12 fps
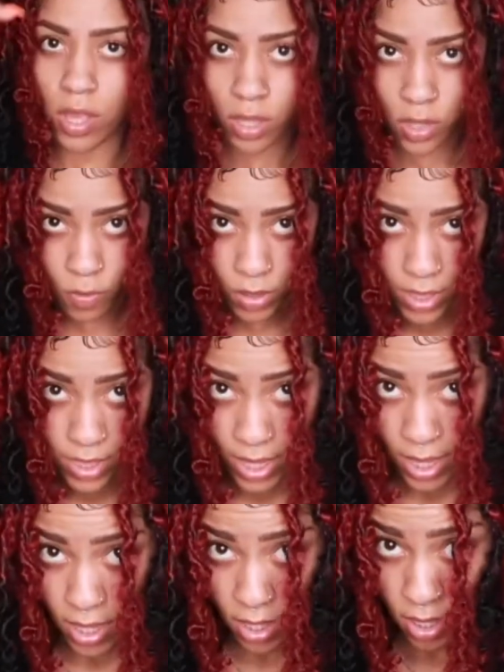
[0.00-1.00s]
you want to
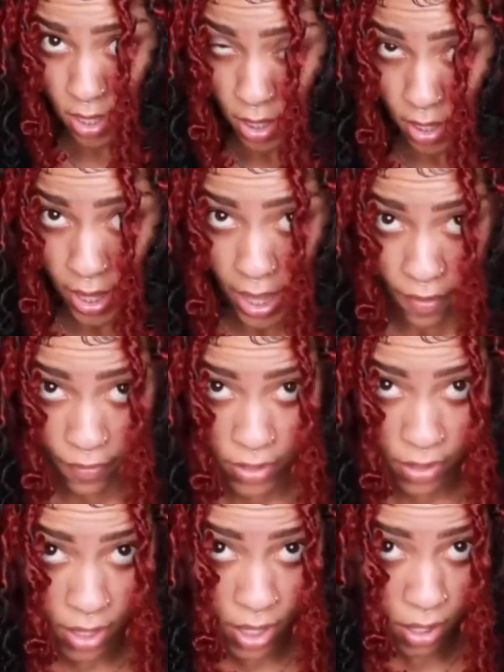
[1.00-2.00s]
take half of
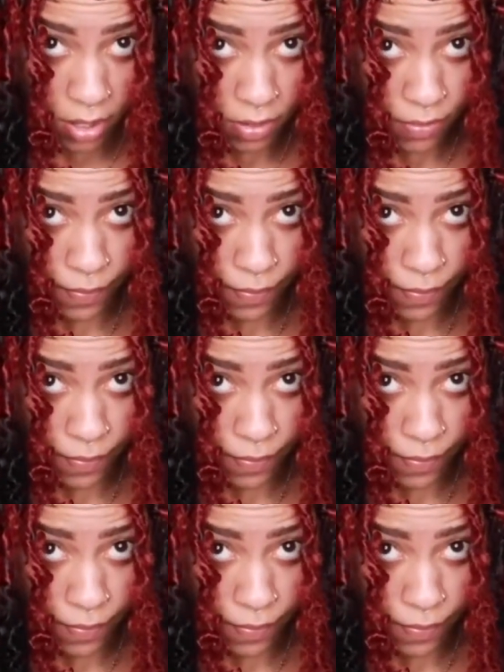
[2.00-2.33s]
your hair,